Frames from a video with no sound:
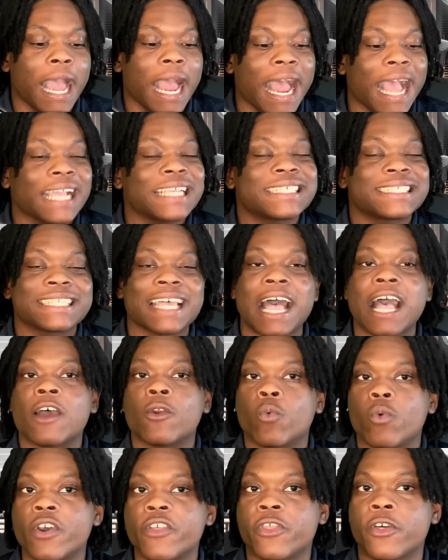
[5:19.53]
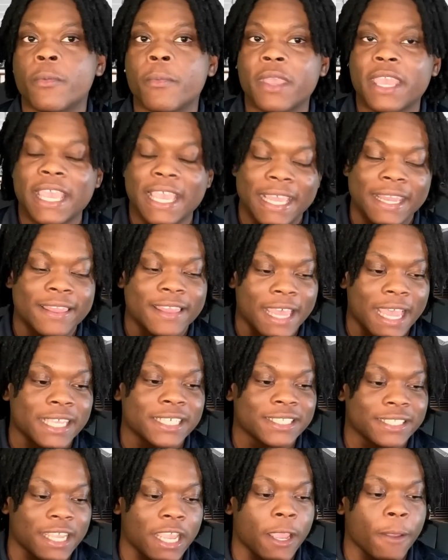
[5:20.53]
I side with him in
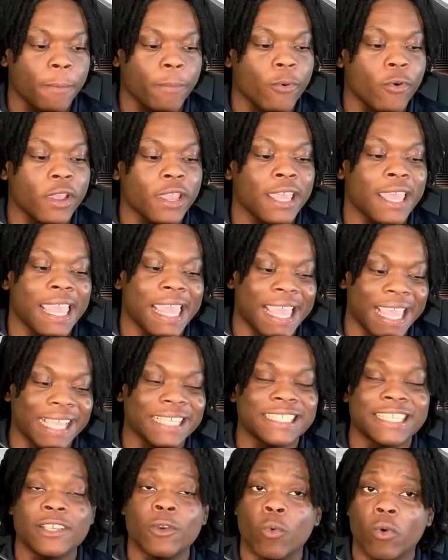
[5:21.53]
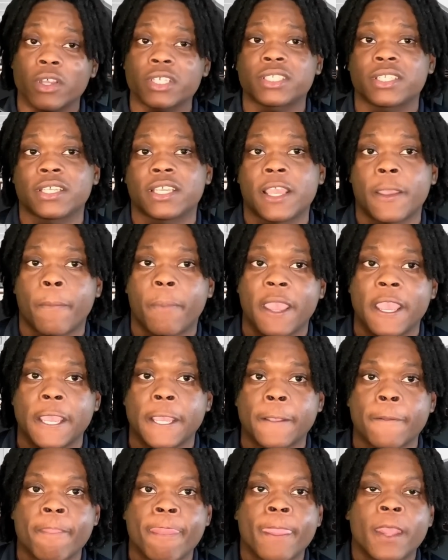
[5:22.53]
that standpoint, as he wants to get
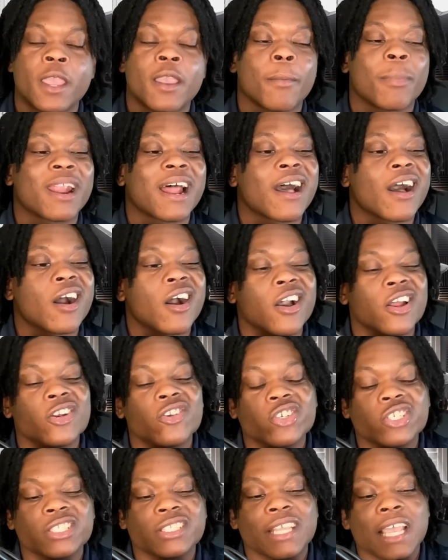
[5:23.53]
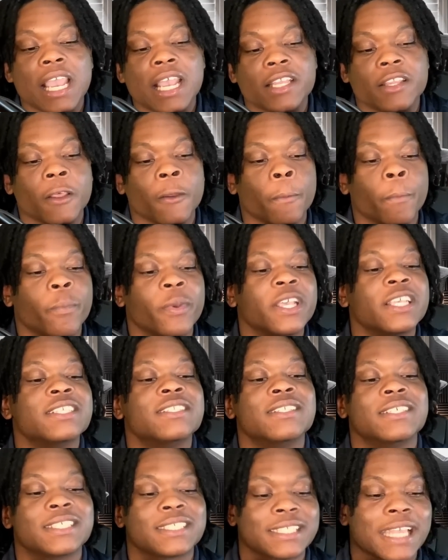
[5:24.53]
paid. But I understand the
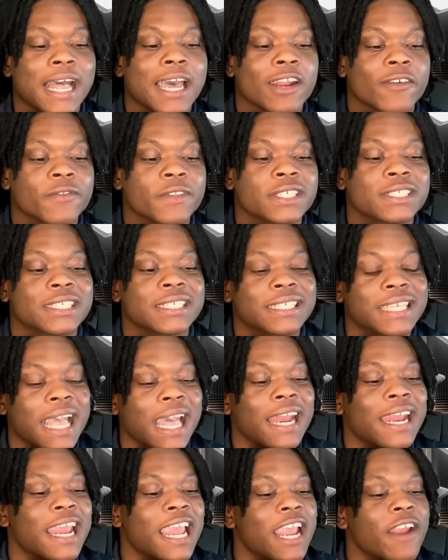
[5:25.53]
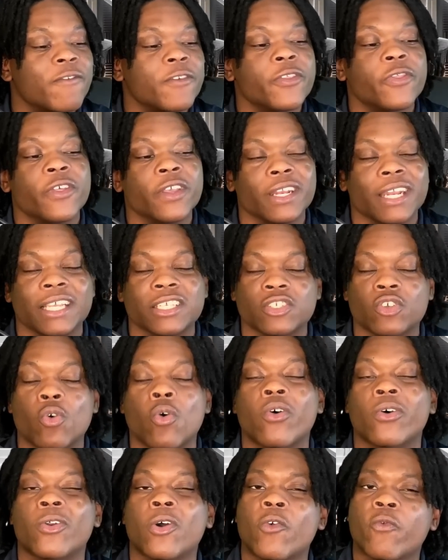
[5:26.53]
business side of this and kind of everything that's
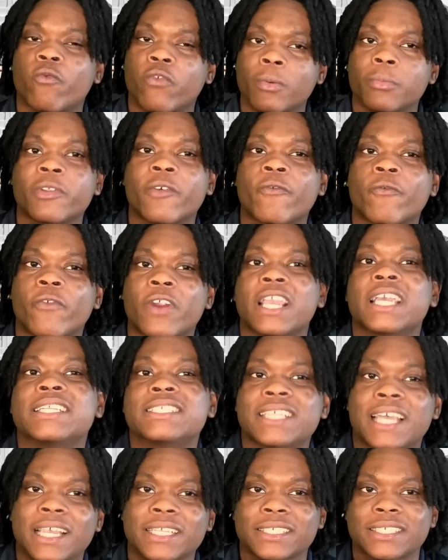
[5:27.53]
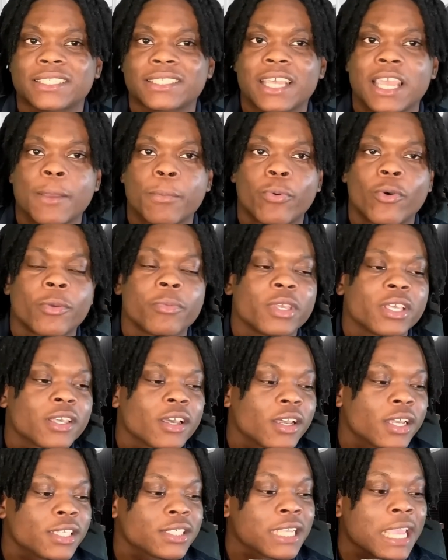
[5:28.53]
going on from the franchise's standpoint,
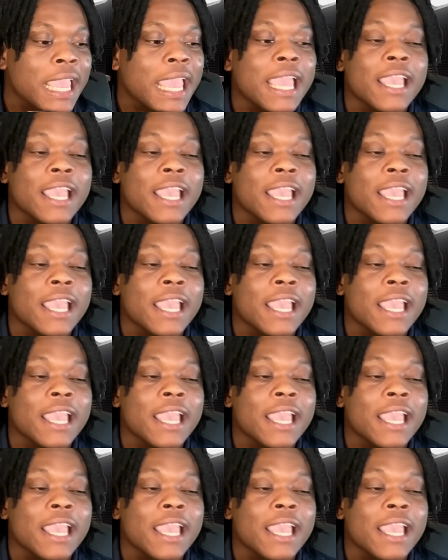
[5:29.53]
because